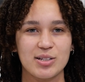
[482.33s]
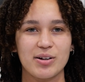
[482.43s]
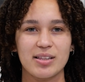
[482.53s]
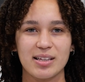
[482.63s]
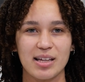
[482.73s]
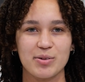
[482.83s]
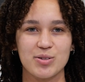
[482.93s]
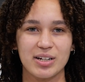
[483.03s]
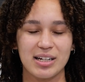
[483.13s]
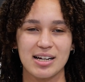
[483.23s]
So I think that
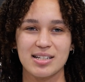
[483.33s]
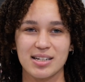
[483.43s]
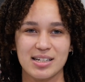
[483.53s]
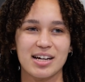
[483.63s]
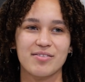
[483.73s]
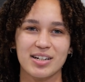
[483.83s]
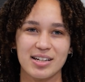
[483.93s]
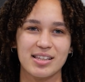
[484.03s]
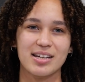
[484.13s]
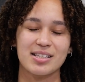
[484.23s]
was really nice, and I
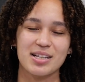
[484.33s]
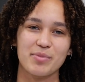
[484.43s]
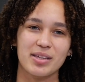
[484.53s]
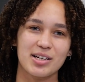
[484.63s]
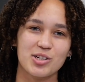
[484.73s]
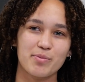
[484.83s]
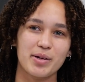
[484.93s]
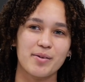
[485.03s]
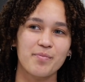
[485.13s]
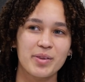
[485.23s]
definitely think it's something that should
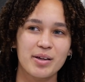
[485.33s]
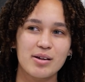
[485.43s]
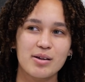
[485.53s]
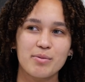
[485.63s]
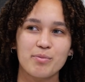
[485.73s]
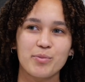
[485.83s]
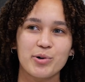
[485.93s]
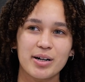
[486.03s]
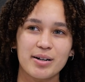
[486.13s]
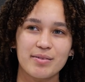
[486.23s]
be
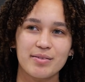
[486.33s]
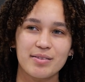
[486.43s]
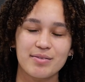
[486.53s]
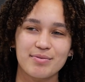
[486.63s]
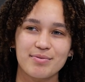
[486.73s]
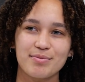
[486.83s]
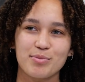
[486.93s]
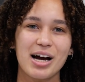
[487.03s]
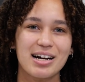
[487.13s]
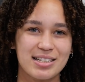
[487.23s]
more
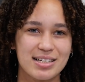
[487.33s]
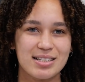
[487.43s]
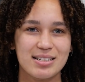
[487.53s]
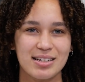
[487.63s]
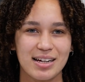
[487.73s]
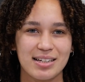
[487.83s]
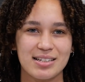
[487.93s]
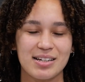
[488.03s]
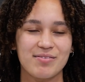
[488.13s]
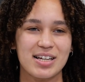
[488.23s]
practiced
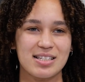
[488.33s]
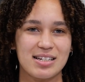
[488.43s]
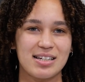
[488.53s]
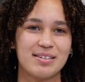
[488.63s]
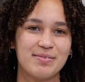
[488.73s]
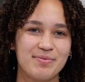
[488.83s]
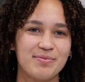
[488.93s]
and invested in.